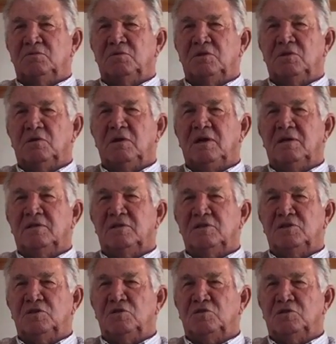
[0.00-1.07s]
We'd go down to the
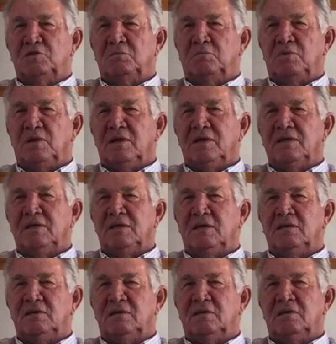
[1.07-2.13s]
church and play
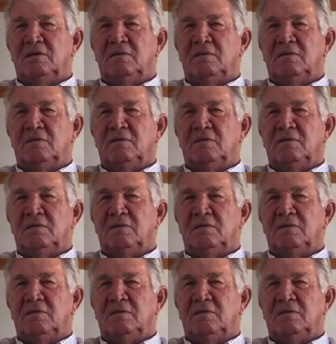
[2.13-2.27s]
on